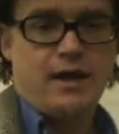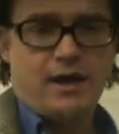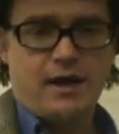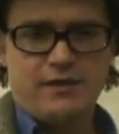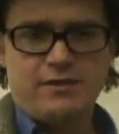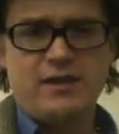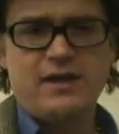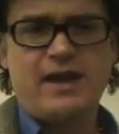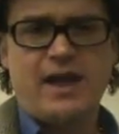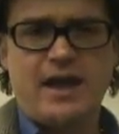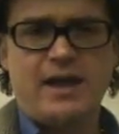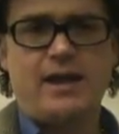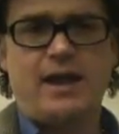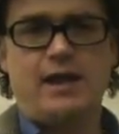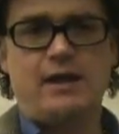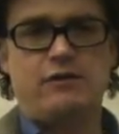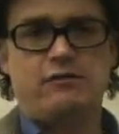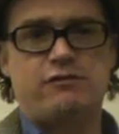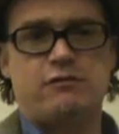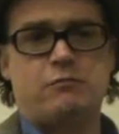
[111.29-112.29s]
I think
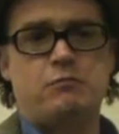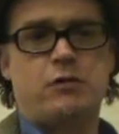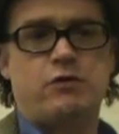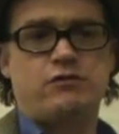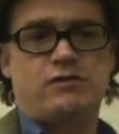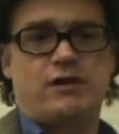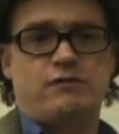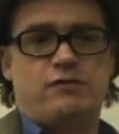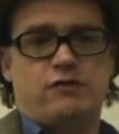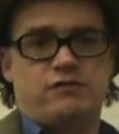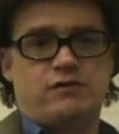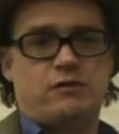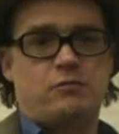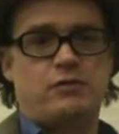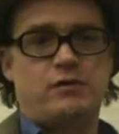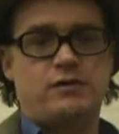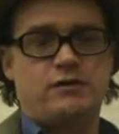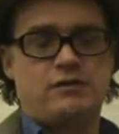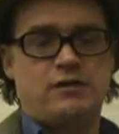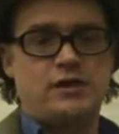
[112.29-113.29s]
8-8 is the most I've known
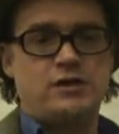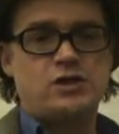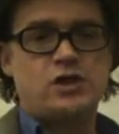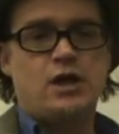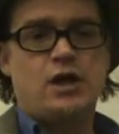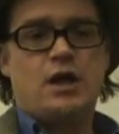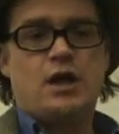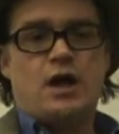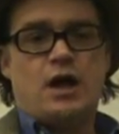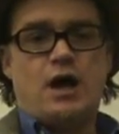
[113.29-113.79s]
someone to teach.